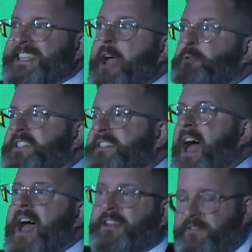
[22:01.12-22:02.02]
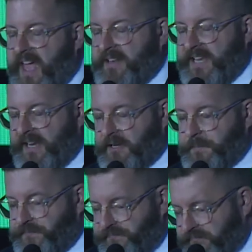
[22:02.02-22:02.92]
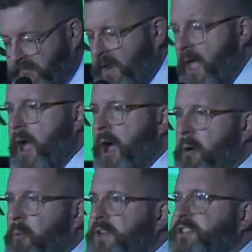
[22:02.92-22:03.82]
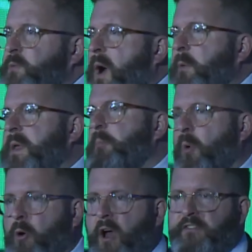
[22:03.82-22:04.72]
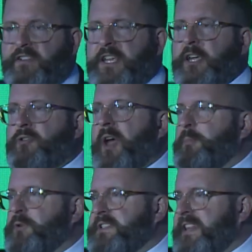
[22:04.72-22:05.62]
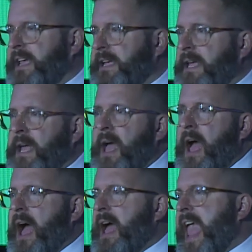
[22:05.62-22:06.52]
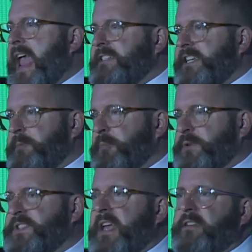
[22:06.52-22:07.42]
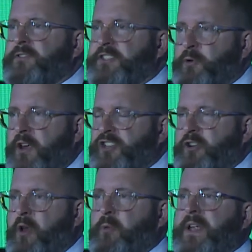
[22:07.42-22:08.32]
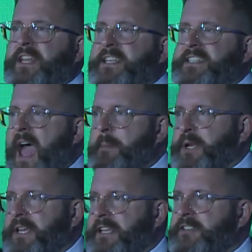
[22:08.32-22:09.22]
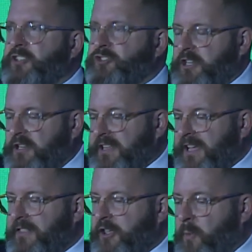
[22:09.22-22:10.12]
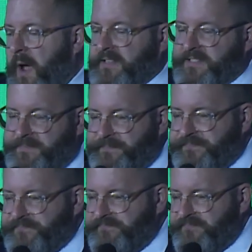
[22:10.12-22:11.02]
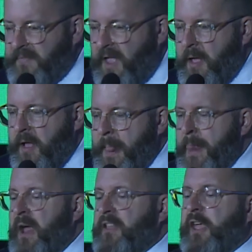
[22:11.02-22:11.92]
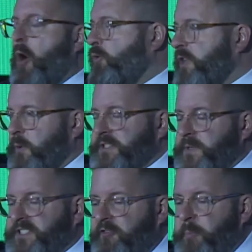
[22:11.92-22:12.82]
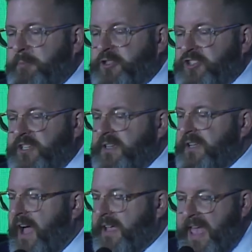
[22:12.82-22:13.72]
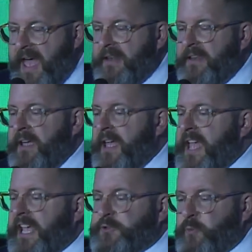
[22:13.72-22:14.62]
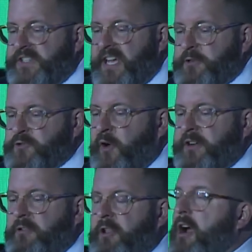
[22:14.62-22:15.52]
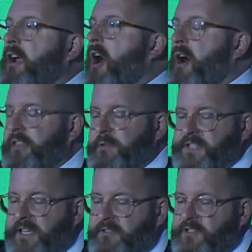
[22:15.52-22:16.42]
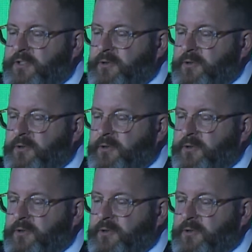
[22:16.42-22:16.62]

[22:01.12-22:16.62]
outside of that data, uh, which is why we more often hear numbers like 18% uh, of discretionary reading is happening in digital in the US. The only risk with self publishing, again, is retailers trying to lock authors into